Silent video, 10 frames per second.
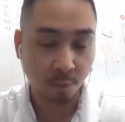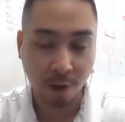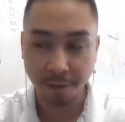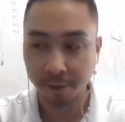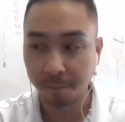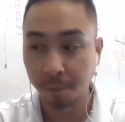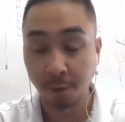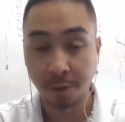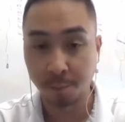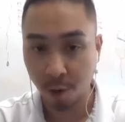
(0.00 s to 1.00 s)
rather than
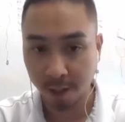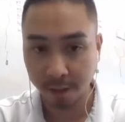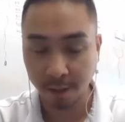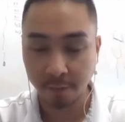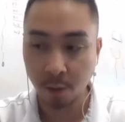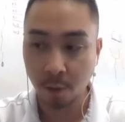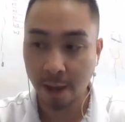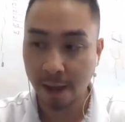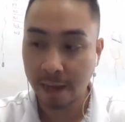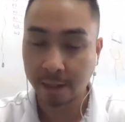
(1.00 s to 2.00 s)
building the product, even though I
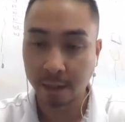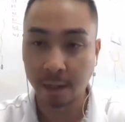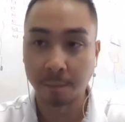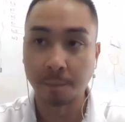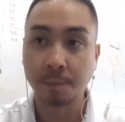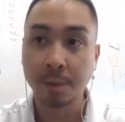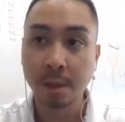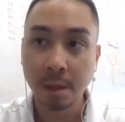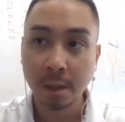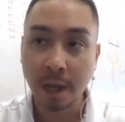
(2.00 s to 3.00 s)
had
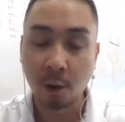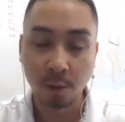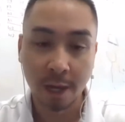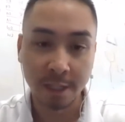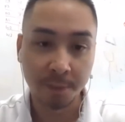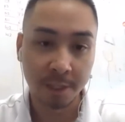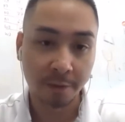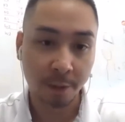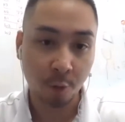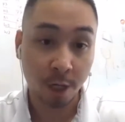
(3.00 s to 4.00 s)
outlined
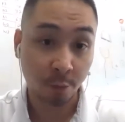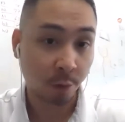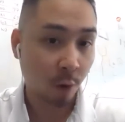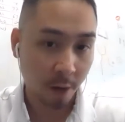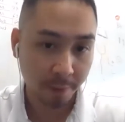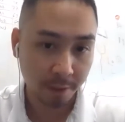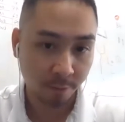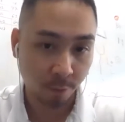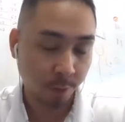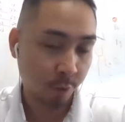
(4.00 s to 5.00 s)
specific product requirements of
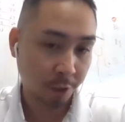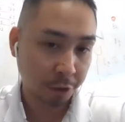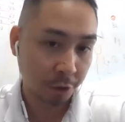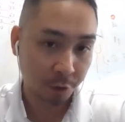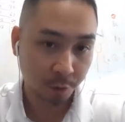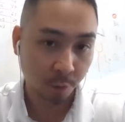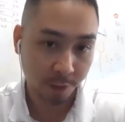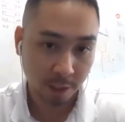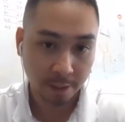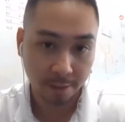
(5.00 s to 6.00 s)
what the product should do and
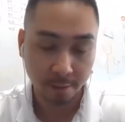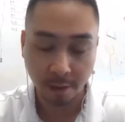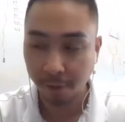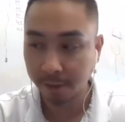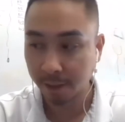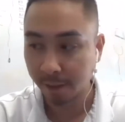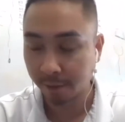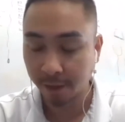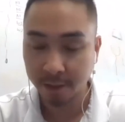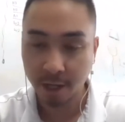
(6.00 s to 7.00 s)
whatnot, like things
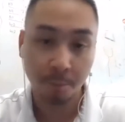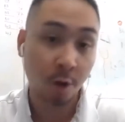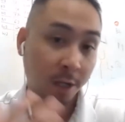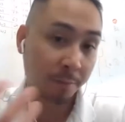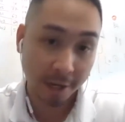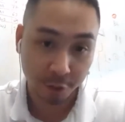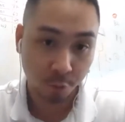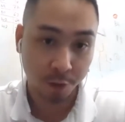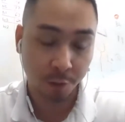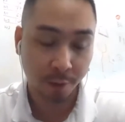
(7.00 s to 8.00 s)
like a product manager
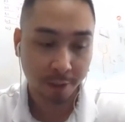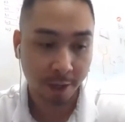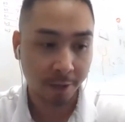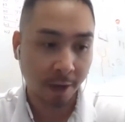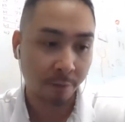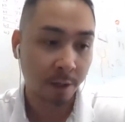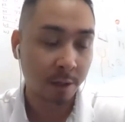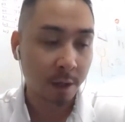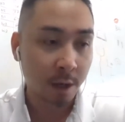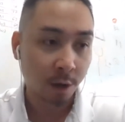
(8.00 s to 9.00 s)
would do. And I think
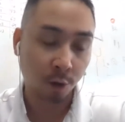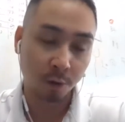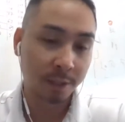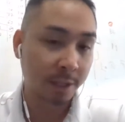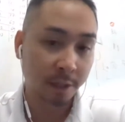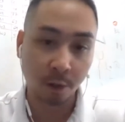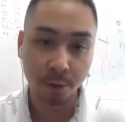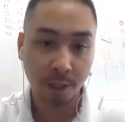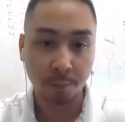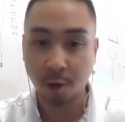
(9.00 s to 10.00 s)
every early CEO
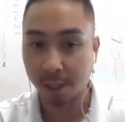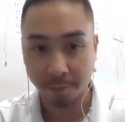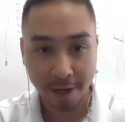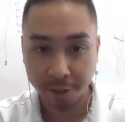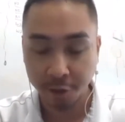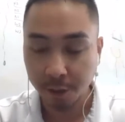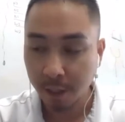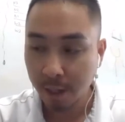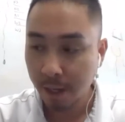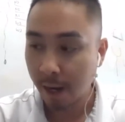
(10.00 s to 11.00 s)
is like a product manager.
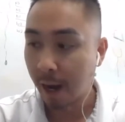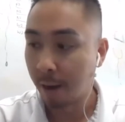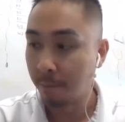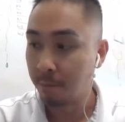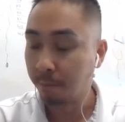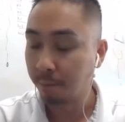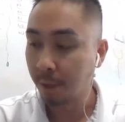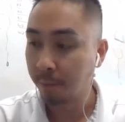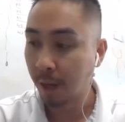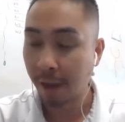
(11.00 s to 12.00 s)

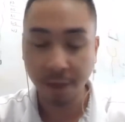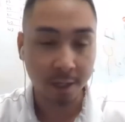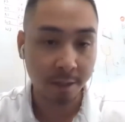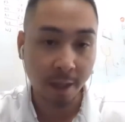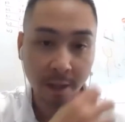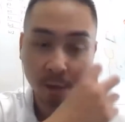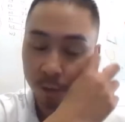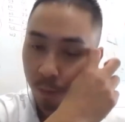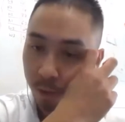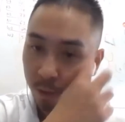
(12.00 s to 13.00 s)
But at the end of the day, it
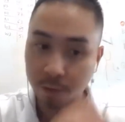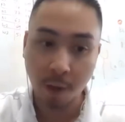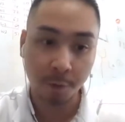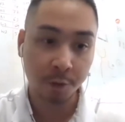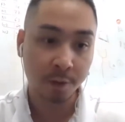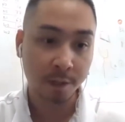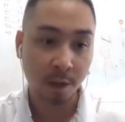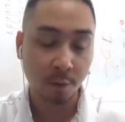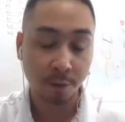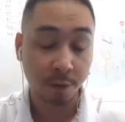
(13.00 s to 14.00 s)
was one of those opportunities I
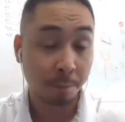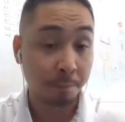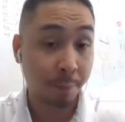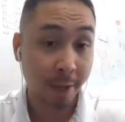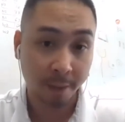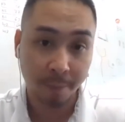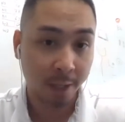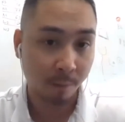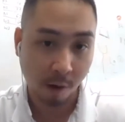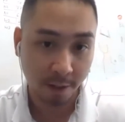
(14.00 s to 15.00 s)
saw where there's a
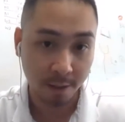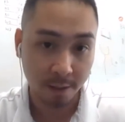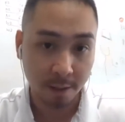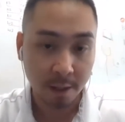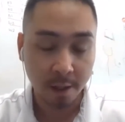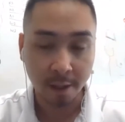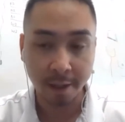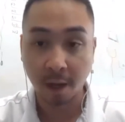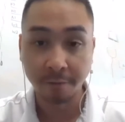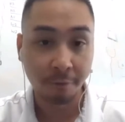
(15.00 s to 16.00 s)
big market,
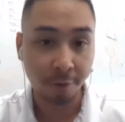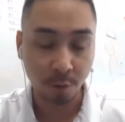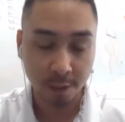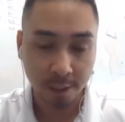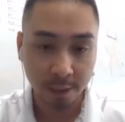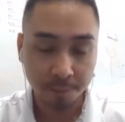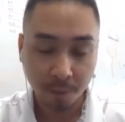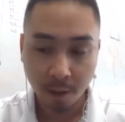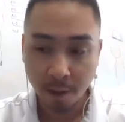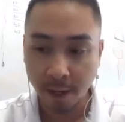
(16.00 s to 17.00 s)
an unfulfilled need.
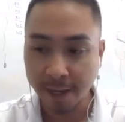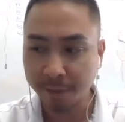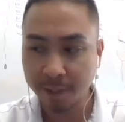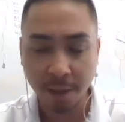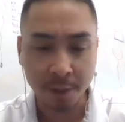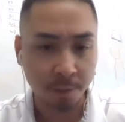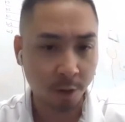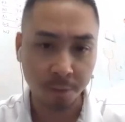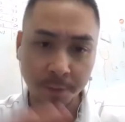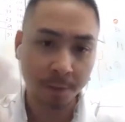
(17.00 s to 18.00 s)
And at this time, the smart
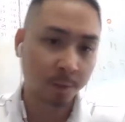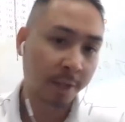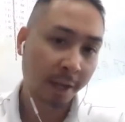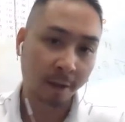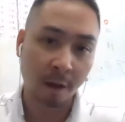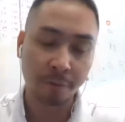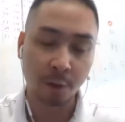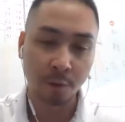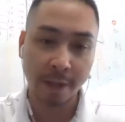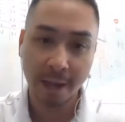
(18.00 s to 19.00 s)
home space was taking off,
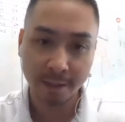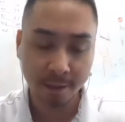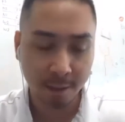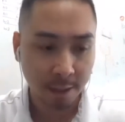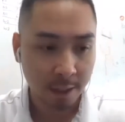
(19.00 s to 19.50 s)
Nest,